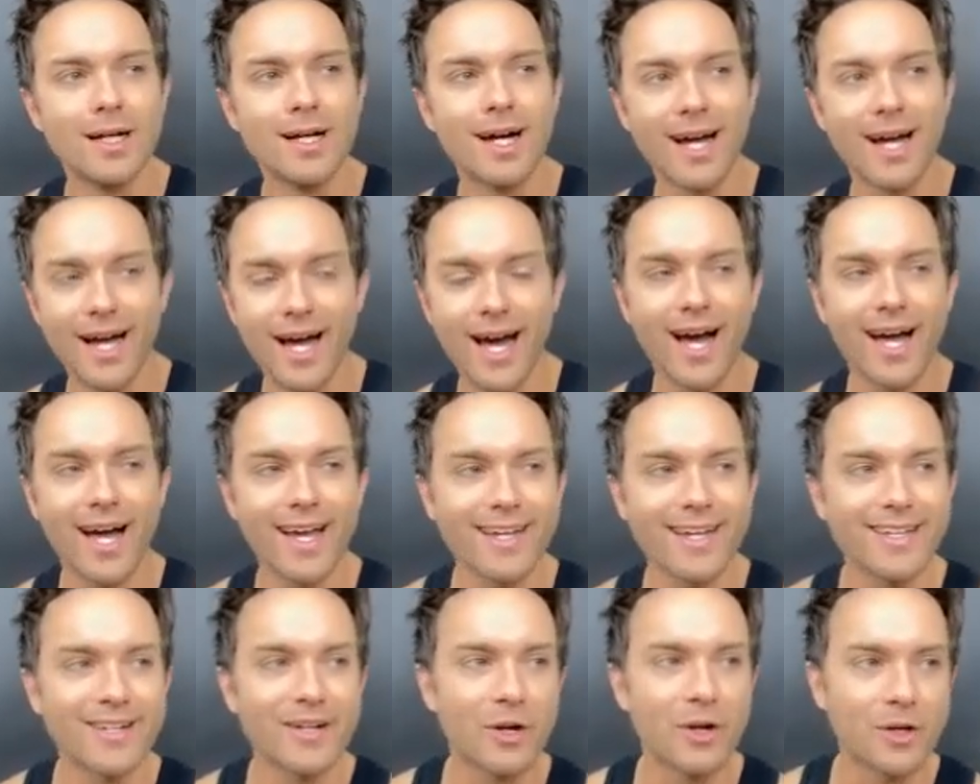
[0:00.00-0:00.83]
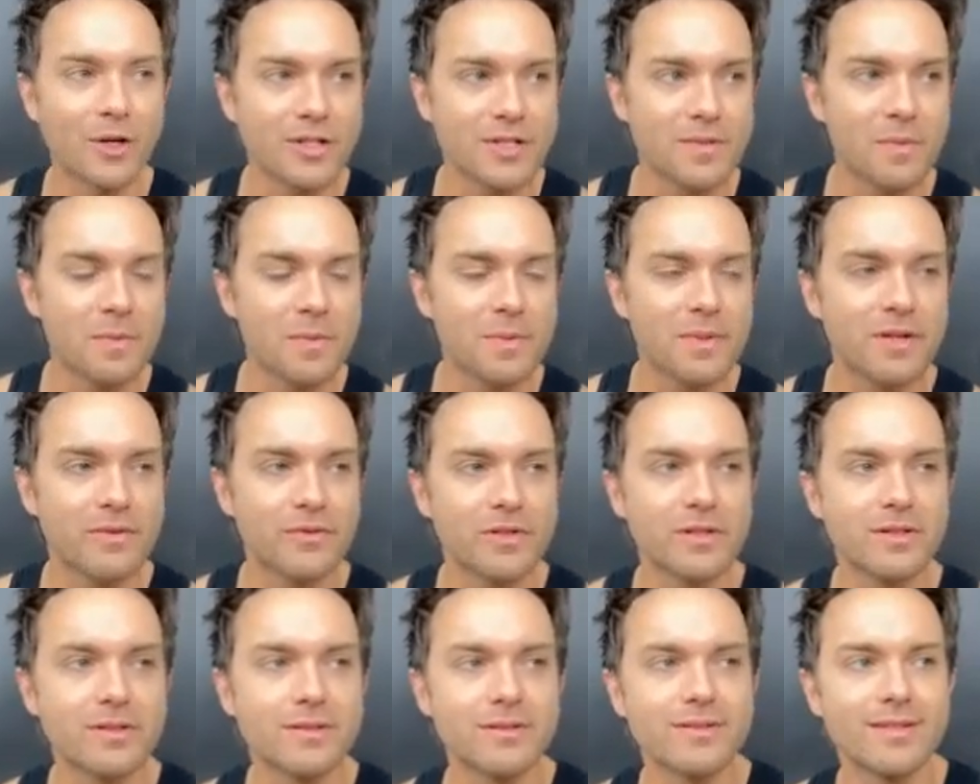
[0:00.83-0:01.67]
I because I'm
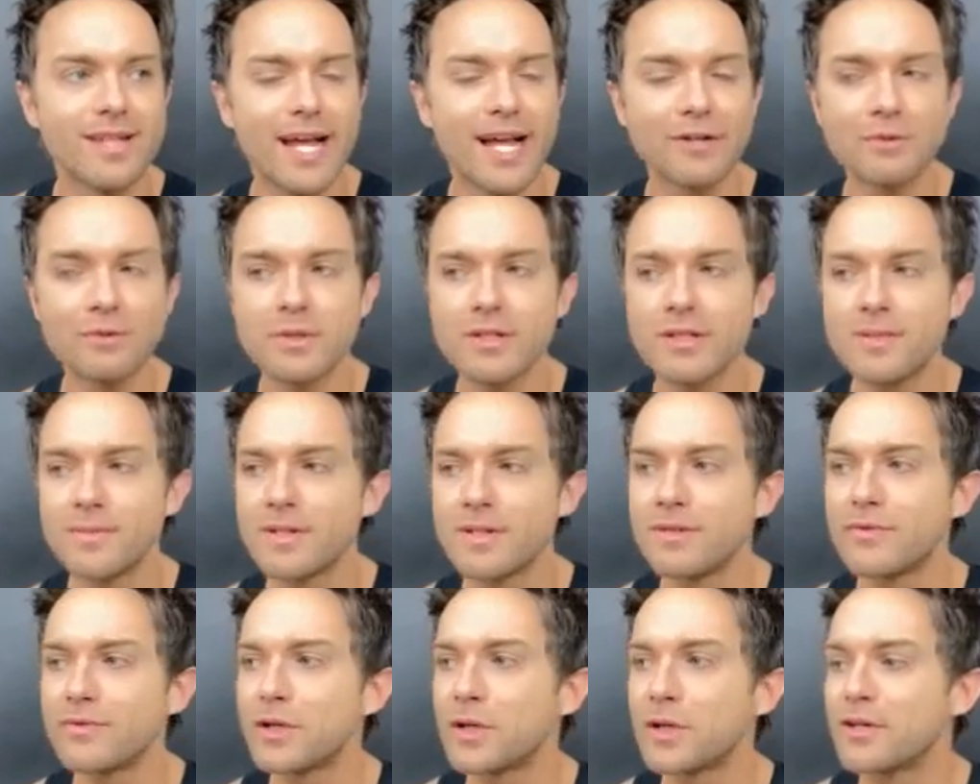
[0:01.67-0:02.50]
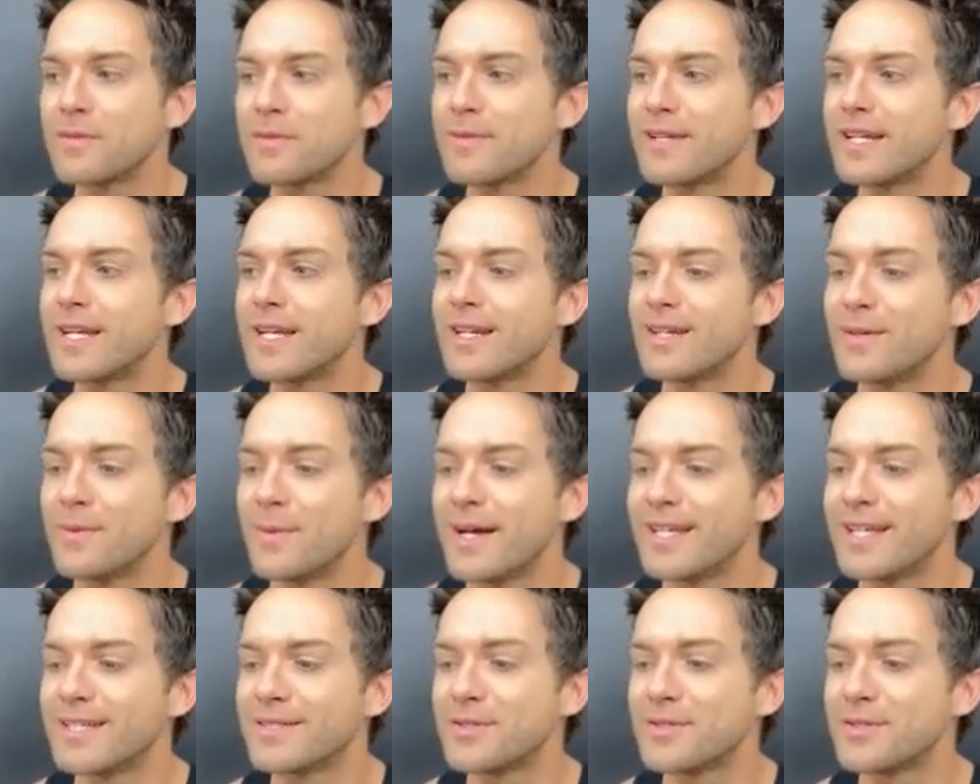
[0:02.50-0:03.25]
naturally a bit of a hermit anyway.